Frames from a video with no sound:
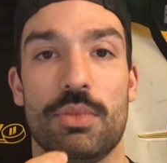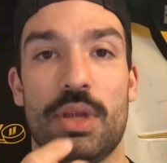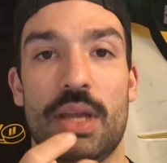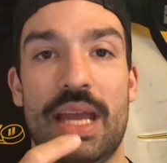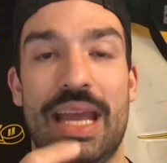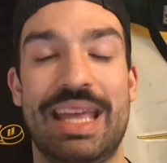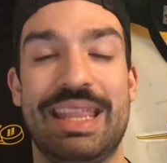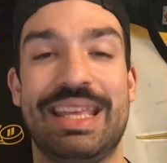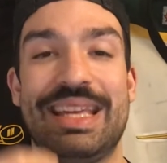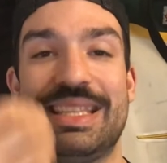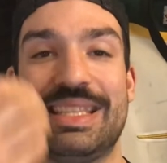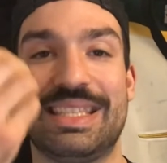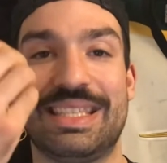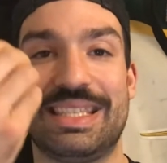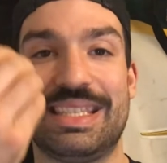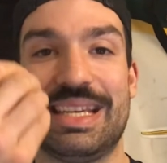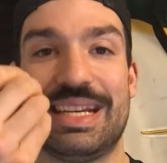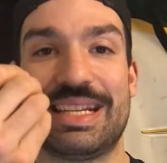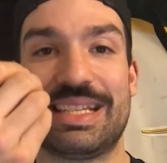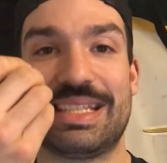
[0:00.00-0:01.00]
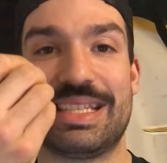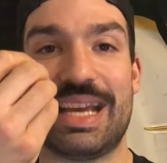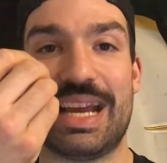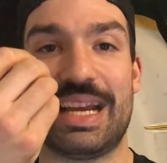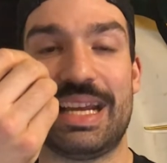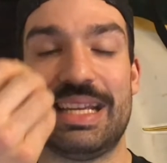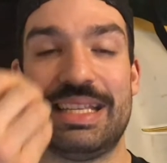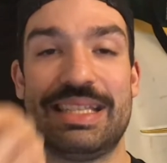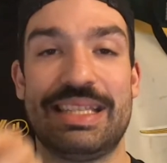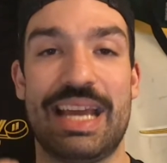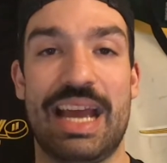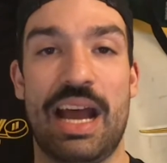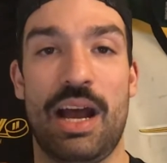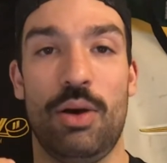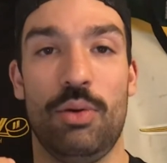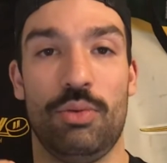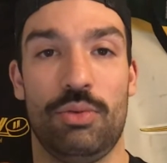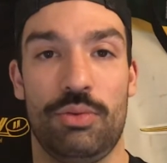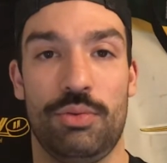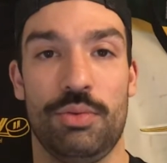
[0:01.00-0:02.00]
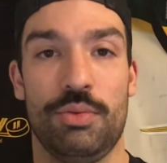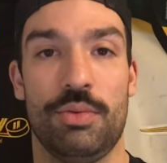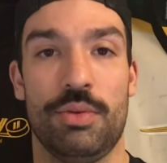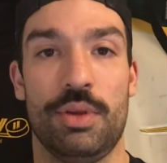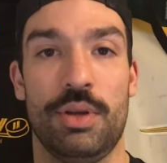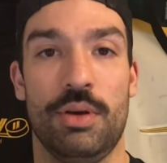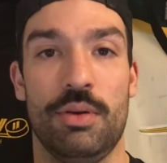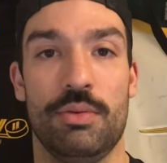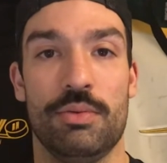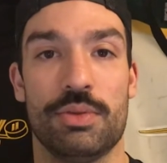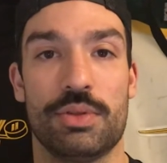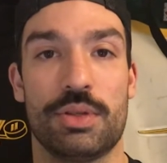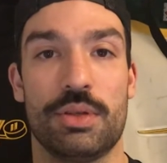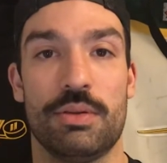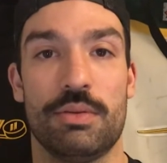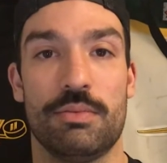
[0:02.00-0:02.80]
and then 6 seconds out through the nose.